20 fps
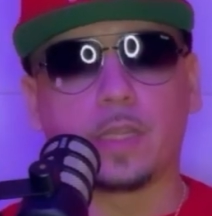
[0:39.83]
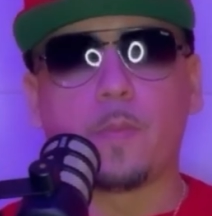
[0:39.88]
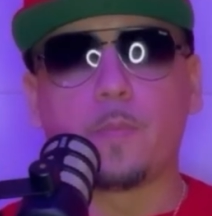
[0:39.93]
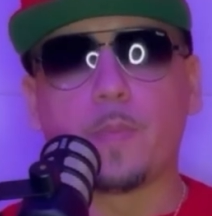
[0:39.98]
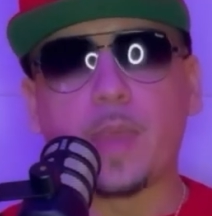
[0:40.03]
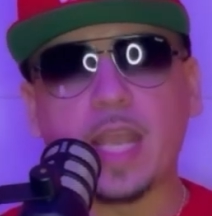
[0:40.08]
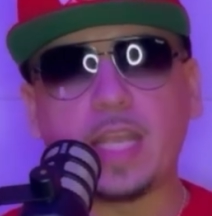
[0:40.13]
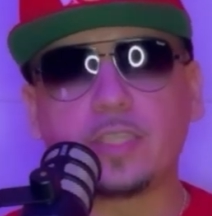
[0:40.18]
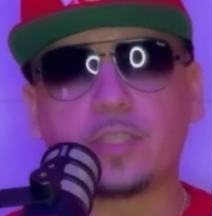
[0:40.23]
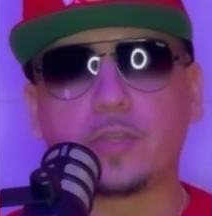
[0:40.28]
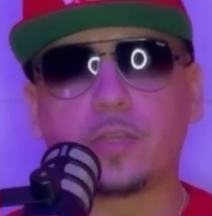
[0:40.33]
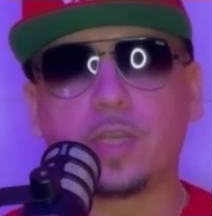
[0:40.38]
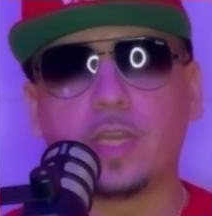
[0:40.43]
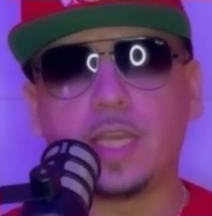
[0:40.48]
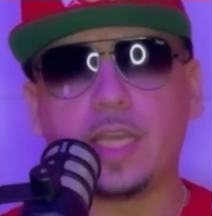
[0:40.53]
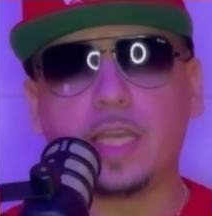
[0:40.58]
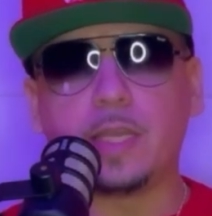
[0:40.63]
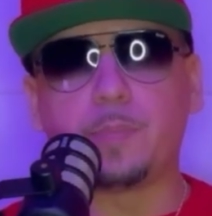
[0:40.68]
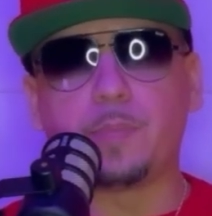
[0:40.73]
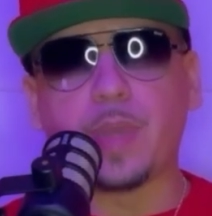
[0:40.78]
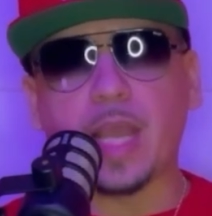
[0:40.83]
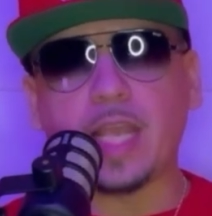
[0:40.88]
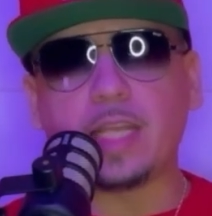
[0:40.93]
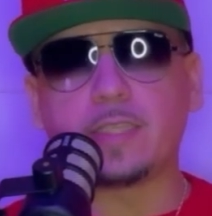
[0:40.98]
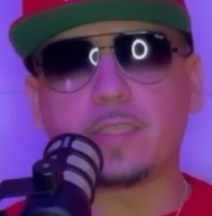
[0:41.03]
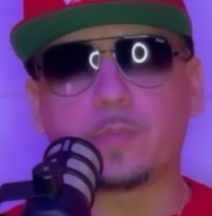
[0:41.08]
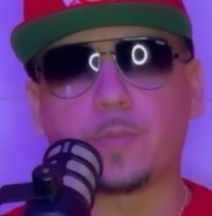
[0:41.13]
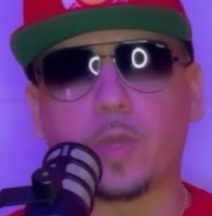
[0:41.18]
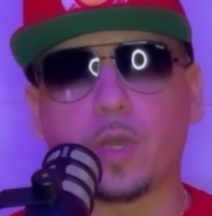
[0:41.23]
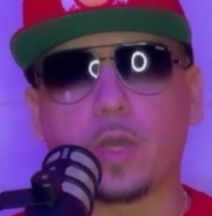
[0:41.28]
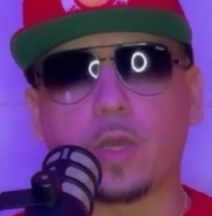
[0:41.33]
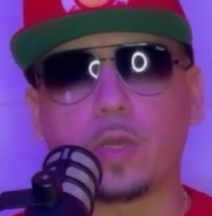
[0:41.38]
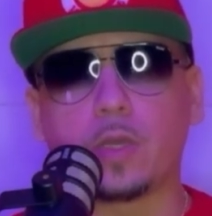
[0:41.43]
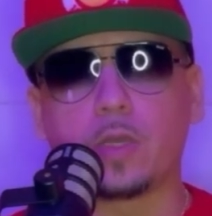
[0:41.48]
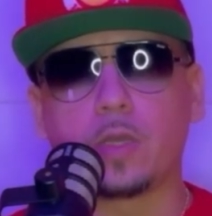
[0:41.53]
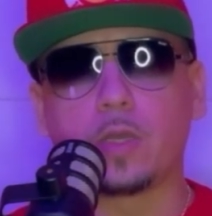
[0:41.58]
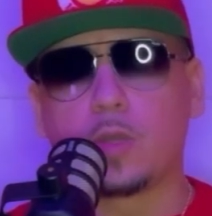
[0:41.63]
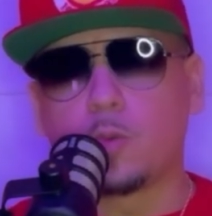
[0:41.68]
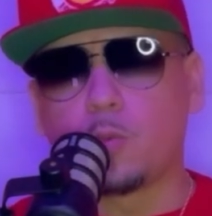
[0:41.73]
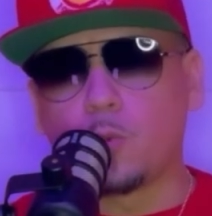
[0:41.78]
Major League Baseball.
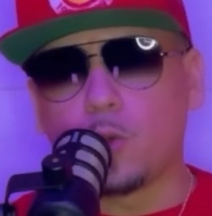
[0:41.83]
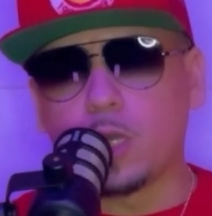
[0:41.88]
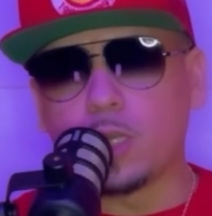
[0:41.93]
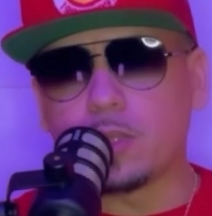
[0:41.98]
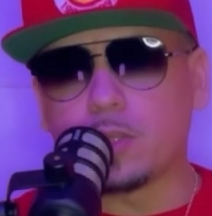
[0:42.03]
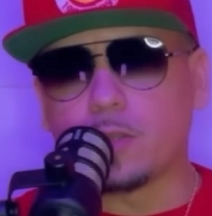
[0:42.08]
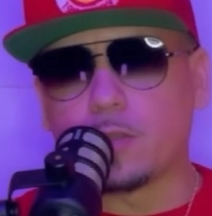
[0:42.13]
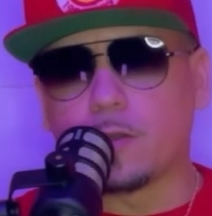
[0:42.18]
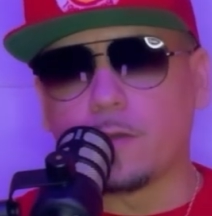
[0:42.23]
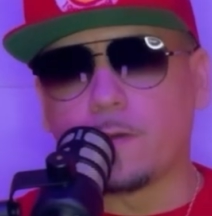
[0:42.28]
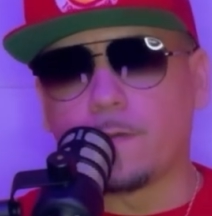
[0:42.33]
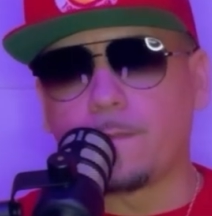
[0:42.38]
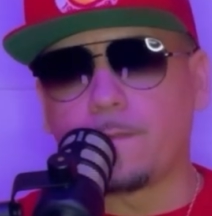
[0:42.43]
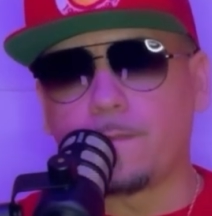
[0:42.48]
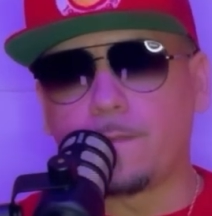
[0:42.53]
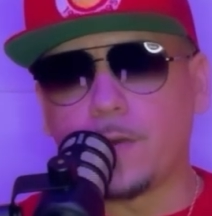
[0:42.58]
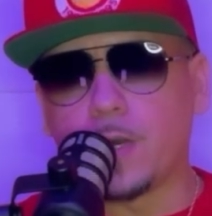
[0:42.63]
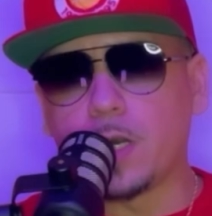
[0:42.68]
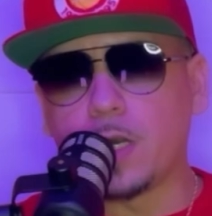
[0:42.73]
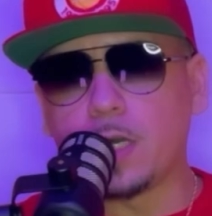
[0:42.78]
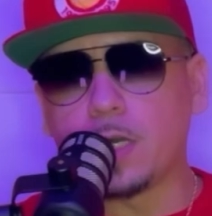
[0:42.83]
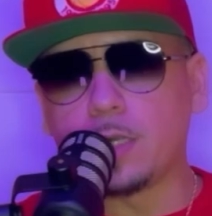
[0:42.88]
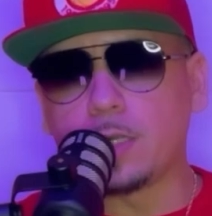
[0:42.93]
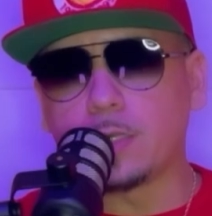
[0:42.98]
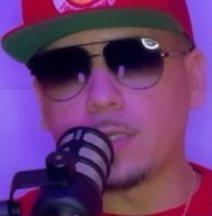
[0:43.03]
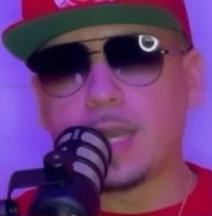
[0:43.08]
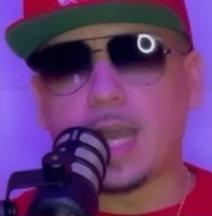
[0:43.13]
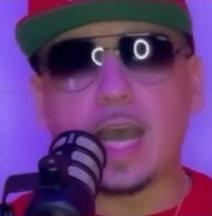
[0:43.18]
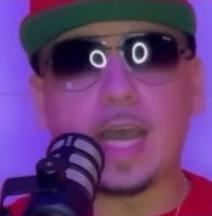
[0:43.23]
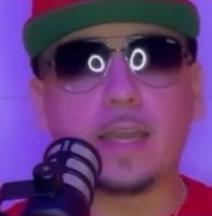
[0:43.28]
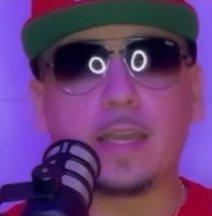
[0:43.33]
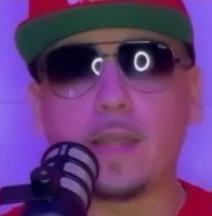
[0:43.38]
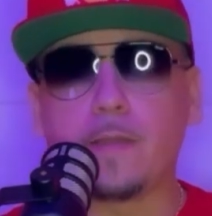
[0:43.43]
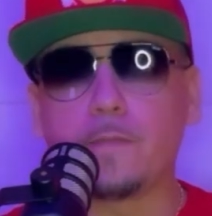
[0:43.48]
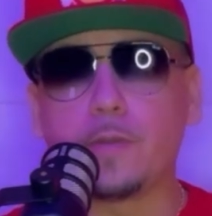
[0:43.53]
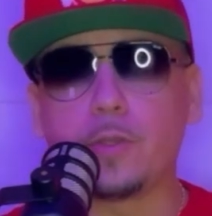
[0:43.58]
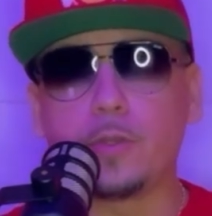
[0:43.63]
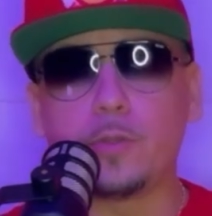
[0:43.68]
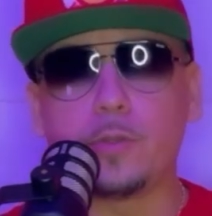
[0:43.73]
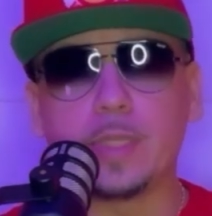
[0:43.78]
What the fuck? I
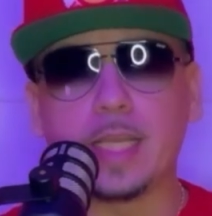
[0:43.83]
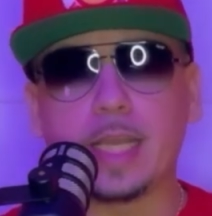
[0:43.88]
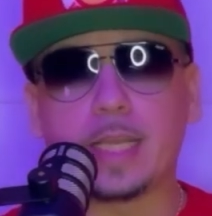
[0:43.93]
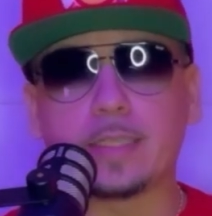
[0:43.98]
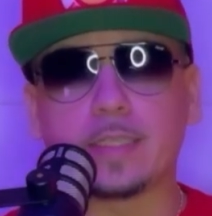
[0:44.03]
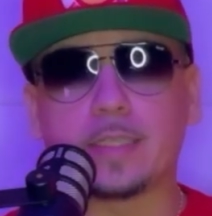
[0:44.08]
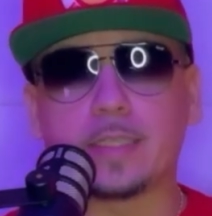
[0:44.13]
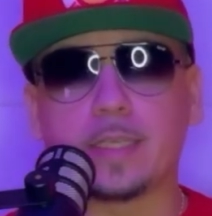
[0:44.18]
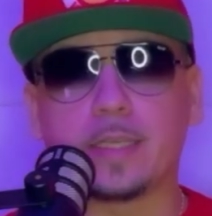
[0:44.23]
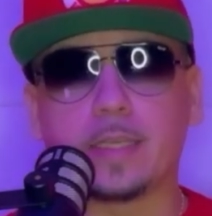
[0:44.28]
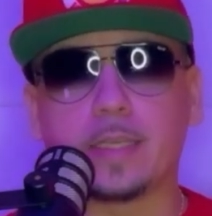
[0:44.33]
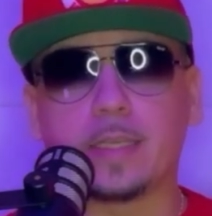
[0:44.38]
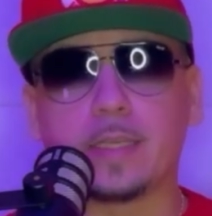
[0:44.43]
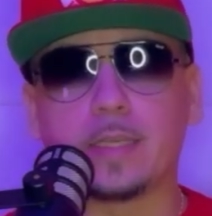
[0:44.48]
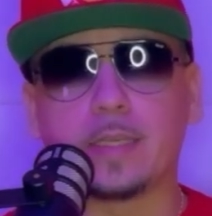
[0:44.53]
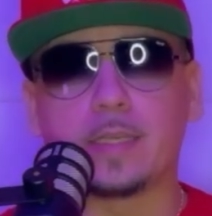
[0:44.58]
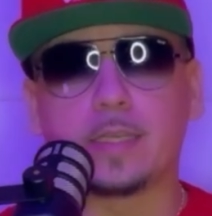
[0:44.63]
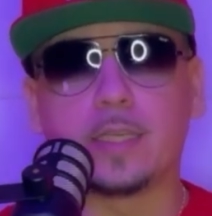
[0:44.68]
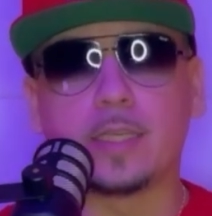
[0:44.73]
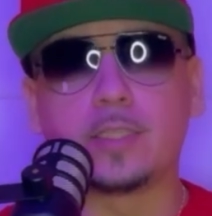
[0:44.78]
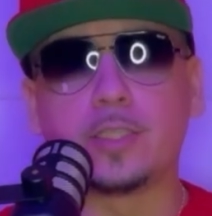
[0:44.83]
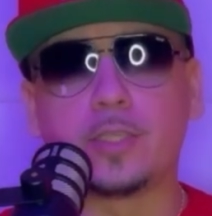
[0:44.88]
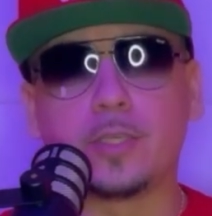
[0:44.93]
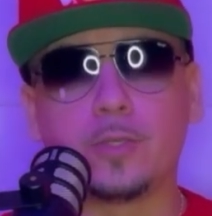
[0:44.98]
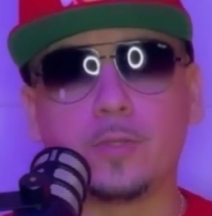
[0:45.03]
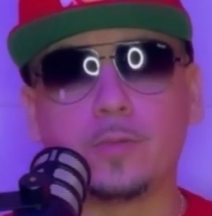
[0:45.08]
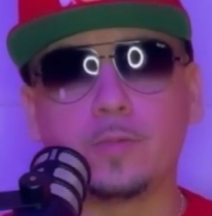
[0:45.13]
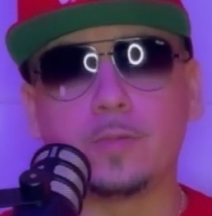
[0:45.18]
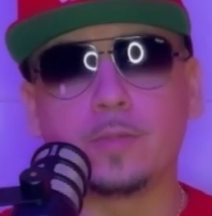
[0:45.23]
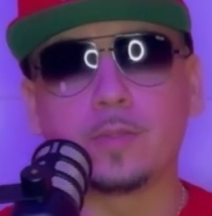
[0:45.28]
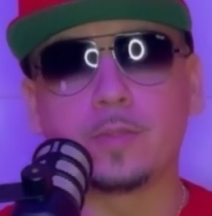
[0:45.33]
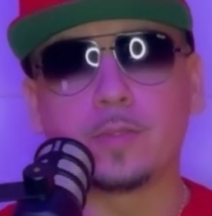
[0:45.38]
never knew that shit. Did you?